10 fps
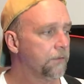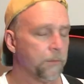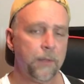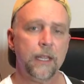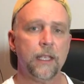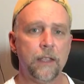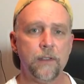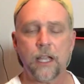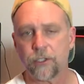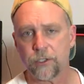for me, the
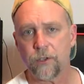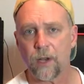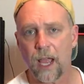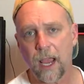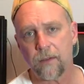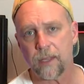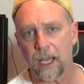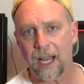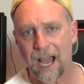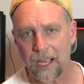EVHs do not have
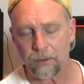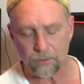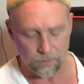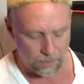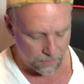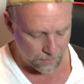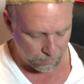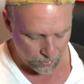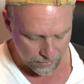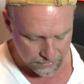that either. The
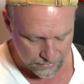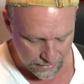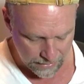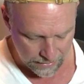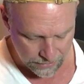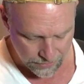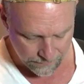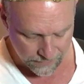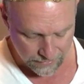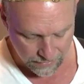Prestige
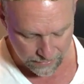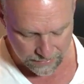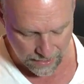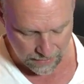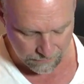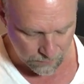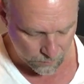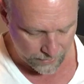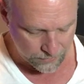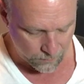does have the
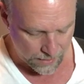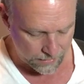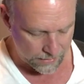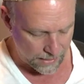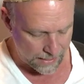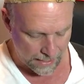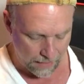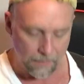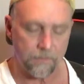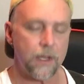rings around it, and
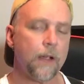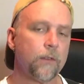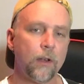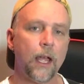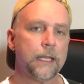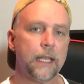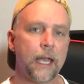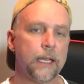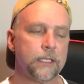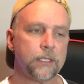I have never liked
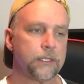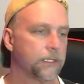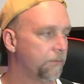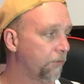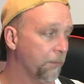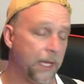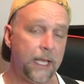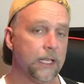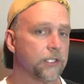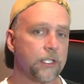that. It's just, for
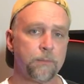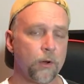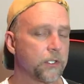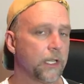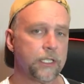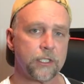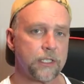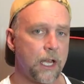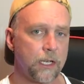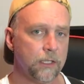me, it's just personally, it's
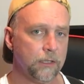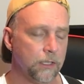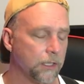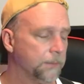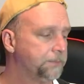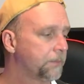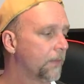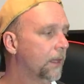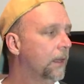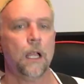just not a good look.
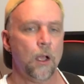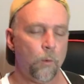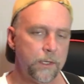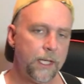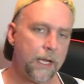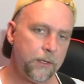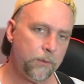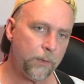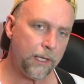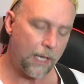One thing I do
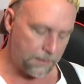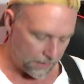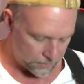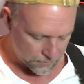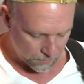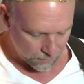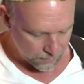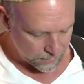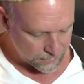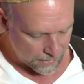really like about this
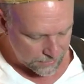guitar is I